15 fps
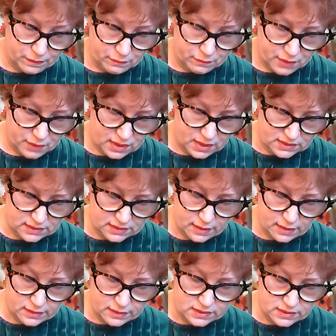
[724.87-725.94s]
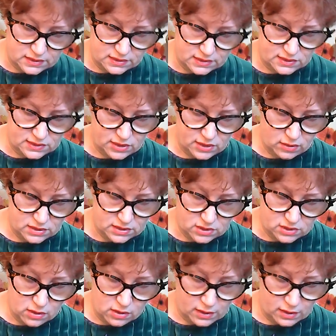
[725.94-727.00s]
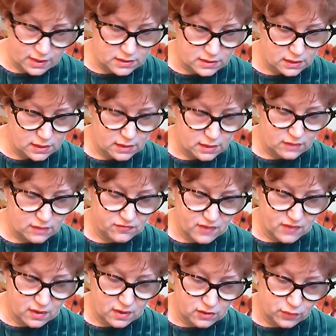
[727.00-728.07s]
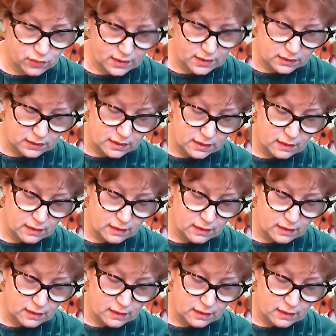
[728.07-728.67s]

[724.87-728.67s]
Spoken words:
Pa saw this in the starlight, and he fired quickly,